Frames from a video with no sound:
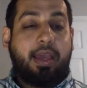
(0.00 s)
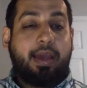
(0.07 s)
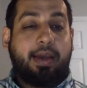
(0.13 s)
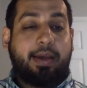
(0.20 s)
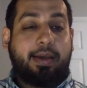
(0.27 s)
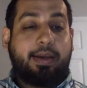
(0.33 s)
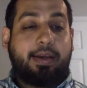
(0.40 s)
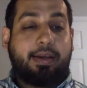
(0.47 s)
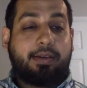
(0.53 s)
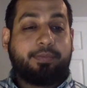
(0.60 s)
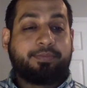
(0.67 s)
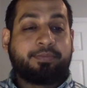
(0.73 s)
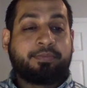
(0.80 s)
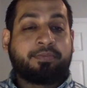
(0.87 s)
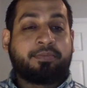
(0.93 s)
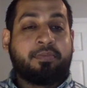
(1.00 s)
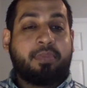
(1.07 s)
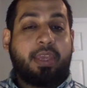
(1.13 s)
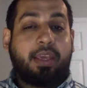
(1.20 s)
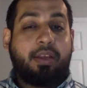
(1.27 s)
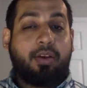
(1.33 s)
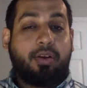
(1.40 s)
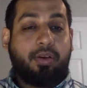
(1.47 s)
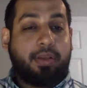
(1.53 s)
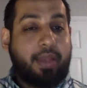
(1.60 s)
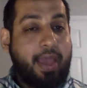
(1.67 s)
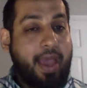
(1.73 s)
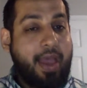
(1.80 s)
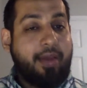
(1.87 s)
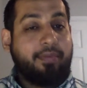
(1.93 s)

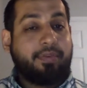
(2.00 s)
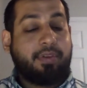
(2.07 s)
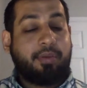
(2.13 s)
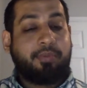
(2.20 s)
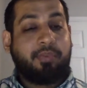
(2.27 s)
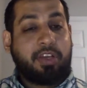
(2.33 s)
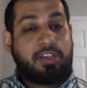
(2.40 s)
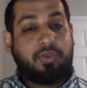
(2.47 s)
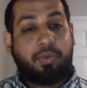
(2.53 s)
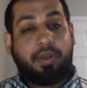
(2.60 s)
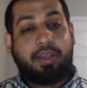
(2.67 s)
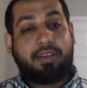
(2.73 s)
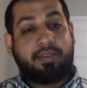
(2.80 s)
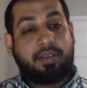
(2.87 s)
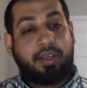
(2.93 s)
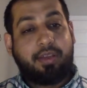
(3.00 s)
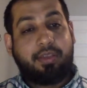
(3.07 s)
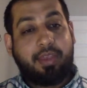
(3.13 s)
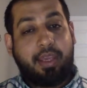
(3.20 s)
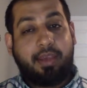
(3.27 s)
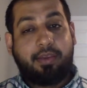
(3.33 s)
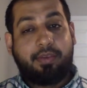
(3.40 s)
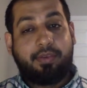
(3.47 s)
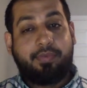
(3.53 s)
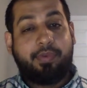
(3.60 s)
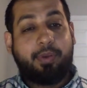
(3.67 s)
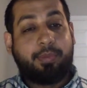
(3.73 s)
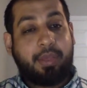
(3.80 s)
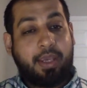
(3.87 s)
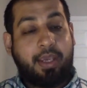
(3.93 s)
they have some ritualistic things
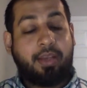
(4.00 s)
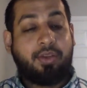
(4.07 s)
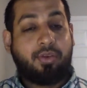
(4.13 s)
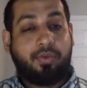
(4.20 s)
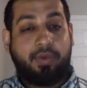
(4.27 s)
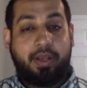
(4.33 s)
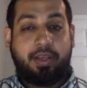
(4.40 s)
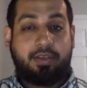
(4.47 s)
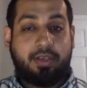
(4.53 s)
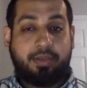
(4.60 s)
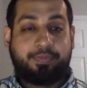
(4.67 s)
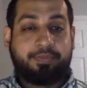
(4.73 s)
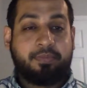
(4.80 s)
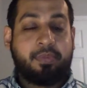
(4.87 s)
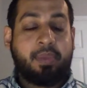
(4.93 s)
from the Hindu religion.